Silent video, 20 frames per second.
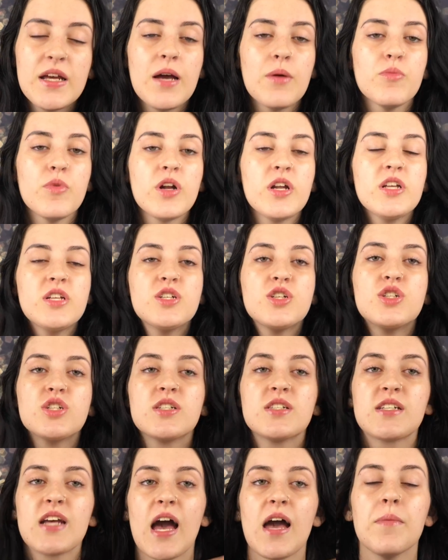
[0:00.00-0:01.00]
I'm ready to
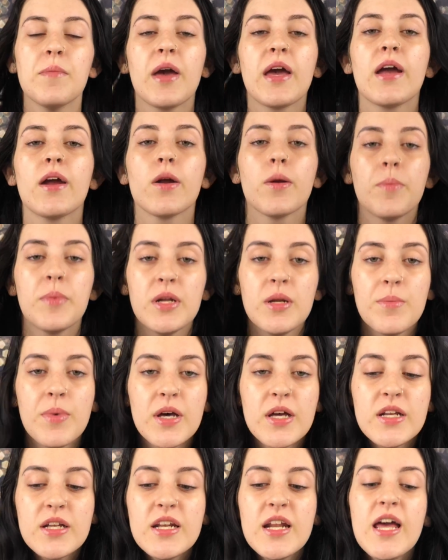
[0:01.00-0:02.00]
just tie my hair up in a
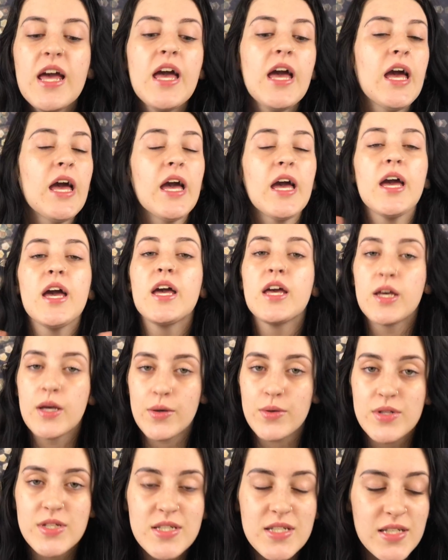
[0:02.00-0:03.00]
bun and
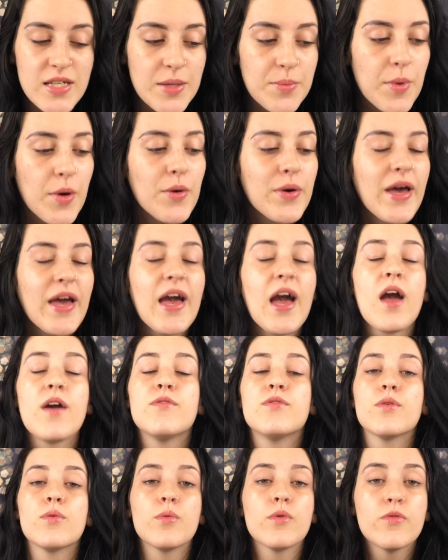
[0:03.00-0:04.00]
go to sleep. Okay, I
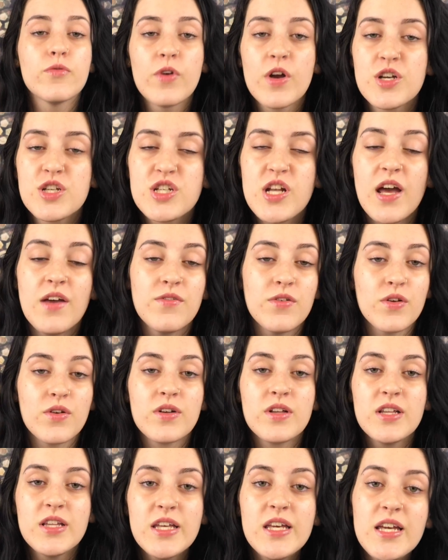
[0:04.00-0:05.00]
feel refreshed, I feel
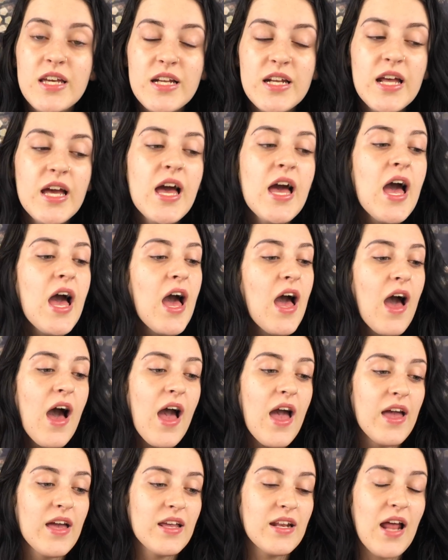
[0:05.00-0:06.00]
clean,
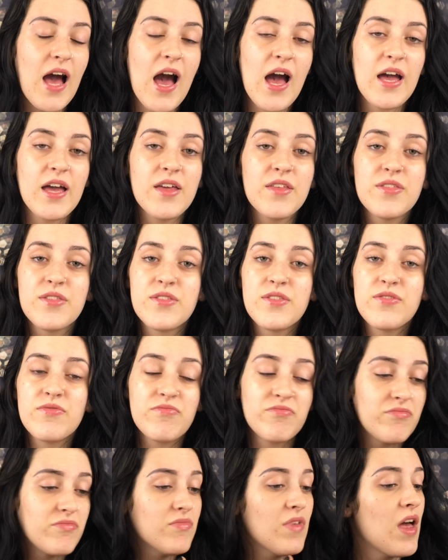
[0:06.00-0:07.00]
and I
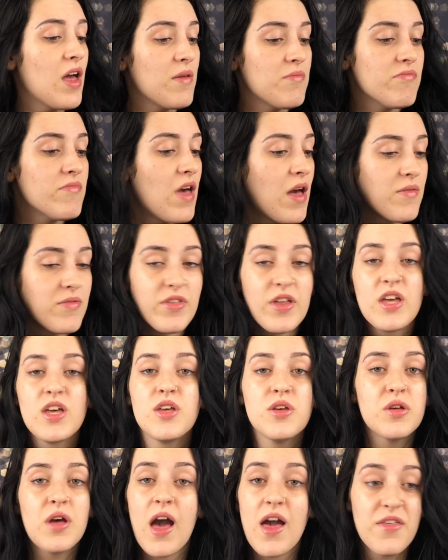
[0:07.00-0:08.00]

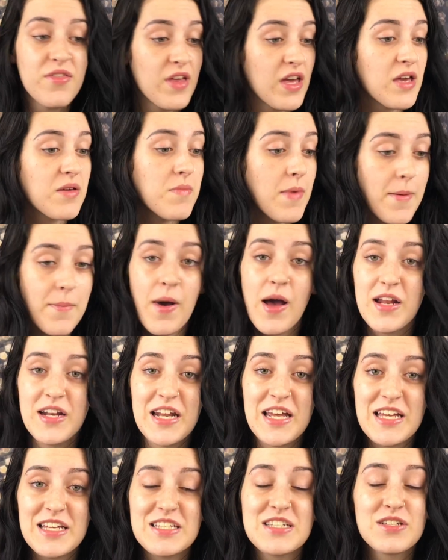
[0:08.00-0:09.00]
thank
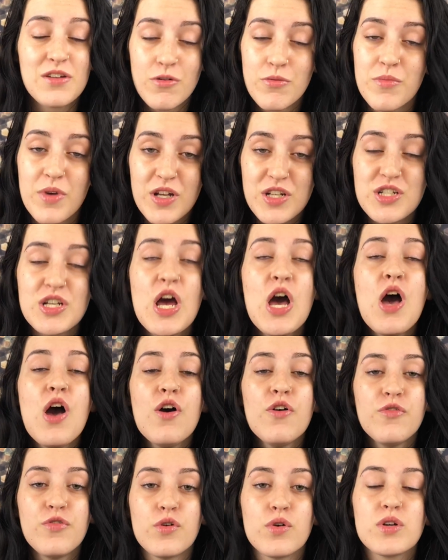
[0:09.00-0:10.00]
Mamonde so much
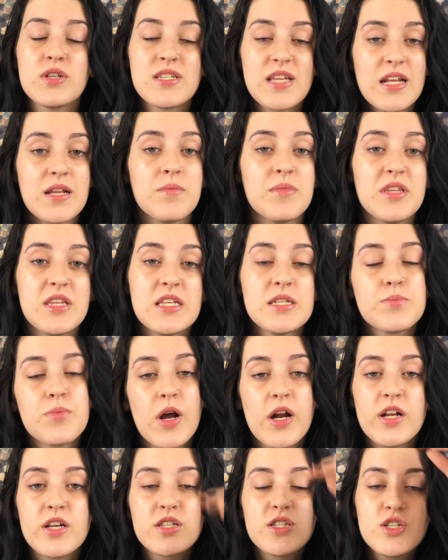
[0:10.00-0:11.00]
for sending me these
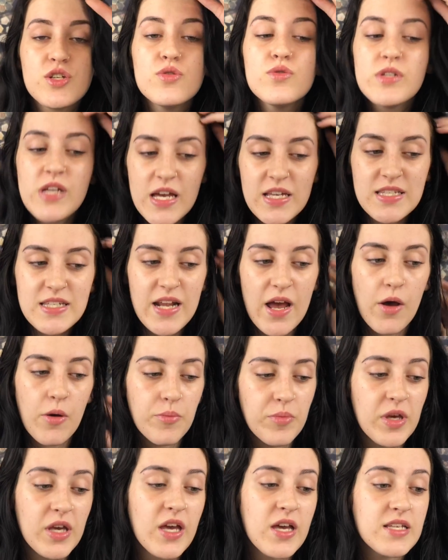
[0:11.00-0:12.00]
products to test out,
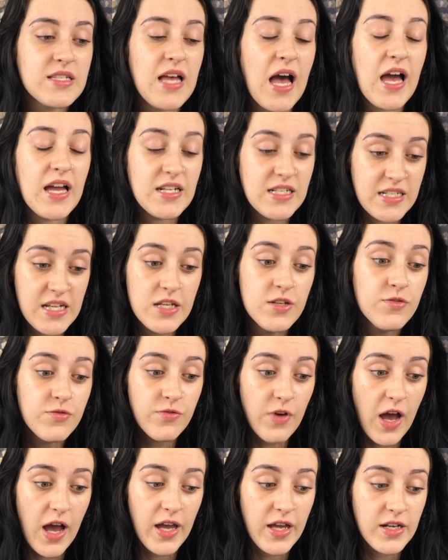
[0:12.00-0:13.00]
because I did
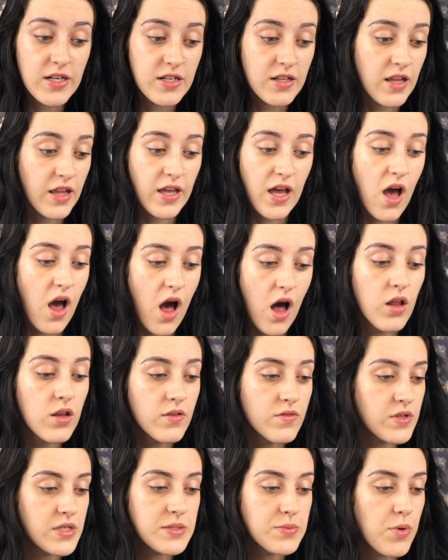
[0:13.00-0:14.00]
find, like, all
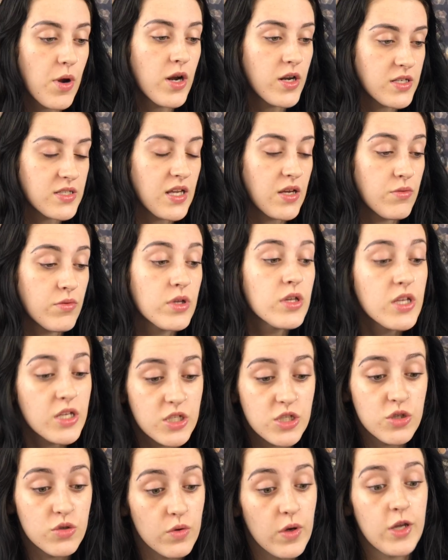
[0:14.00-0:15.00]
of these products I really
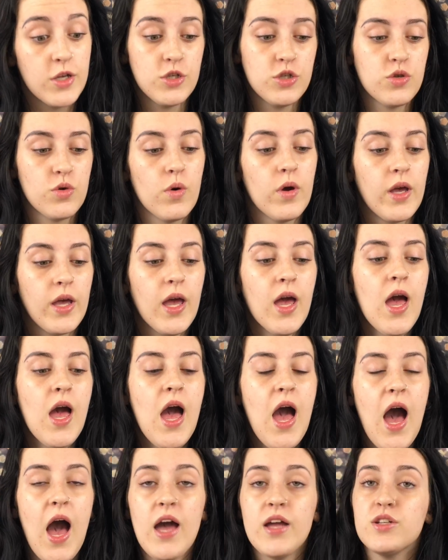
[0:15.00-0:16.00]
do enjoy.
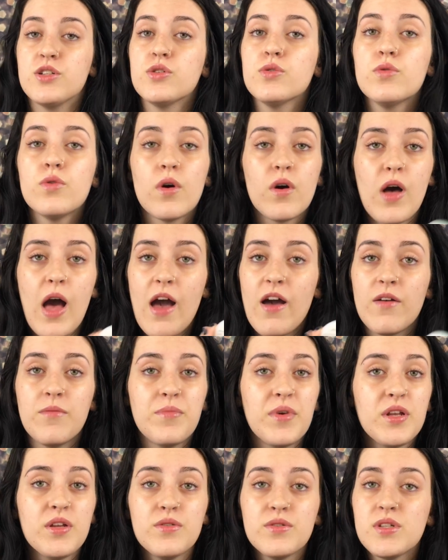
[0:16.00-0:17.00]
I have
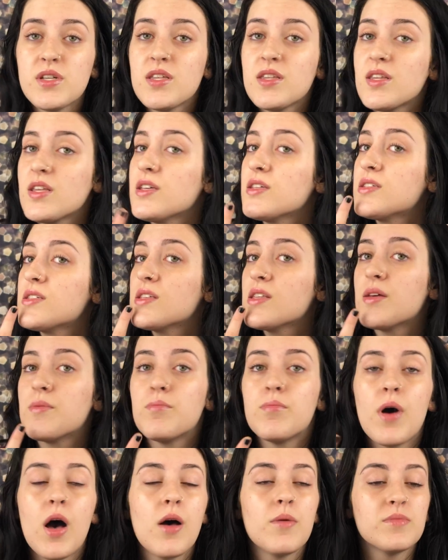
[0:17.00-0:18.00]
been using this lip
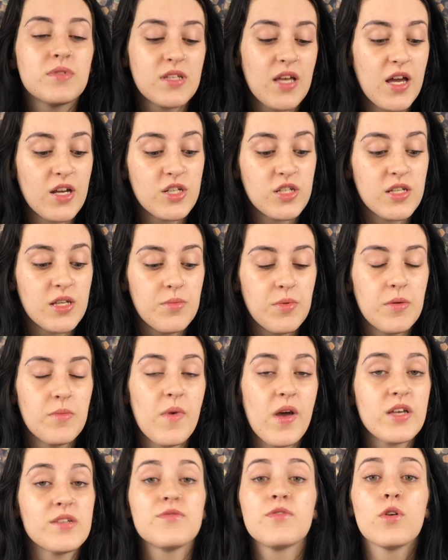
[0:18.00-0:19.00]
balm / sleeping
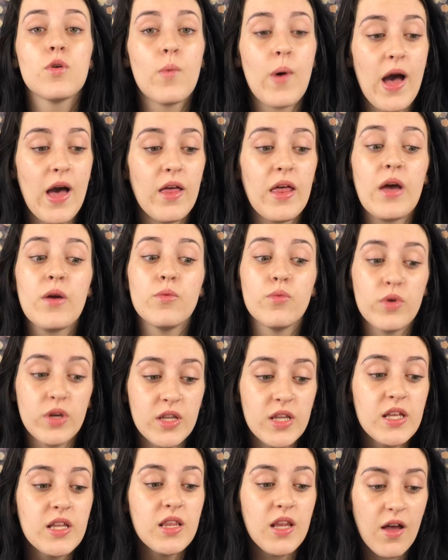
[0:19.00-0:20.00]
mask for a while. I
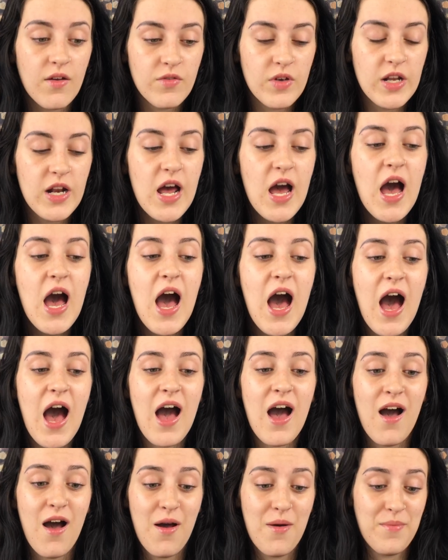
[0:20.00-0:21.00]
really love it.
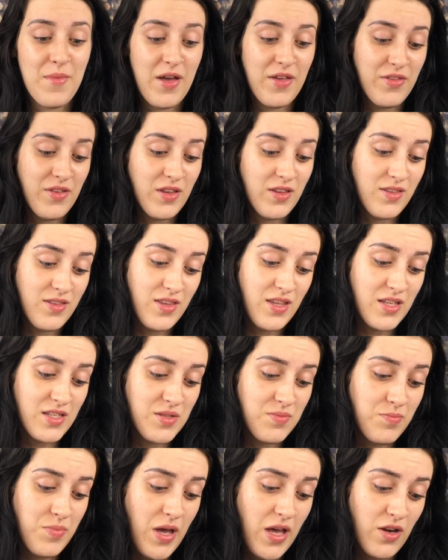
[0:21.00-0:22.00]
I think
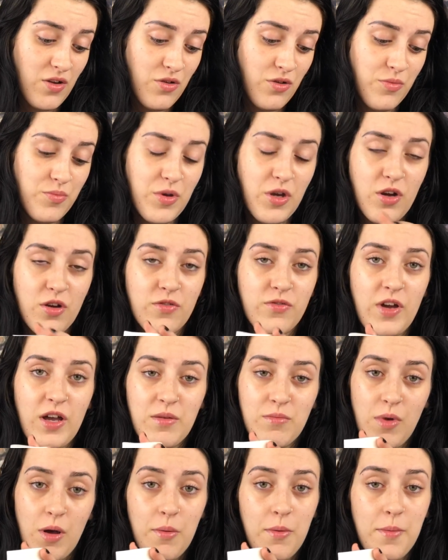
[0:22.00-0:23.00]
this Petal
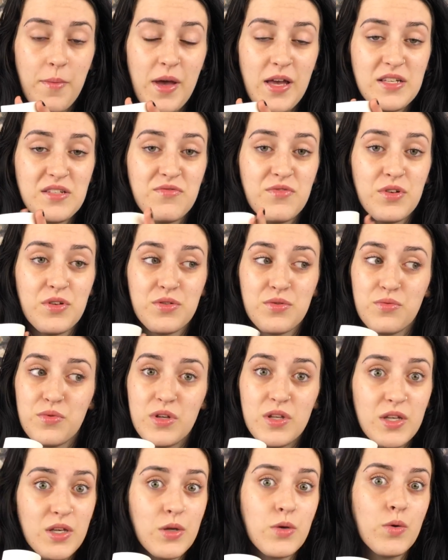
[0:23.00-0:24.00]
Purifying Bubble Mask feels
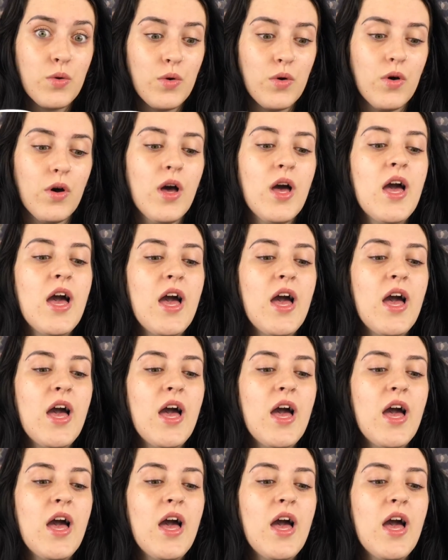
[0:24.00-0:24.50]
really cool.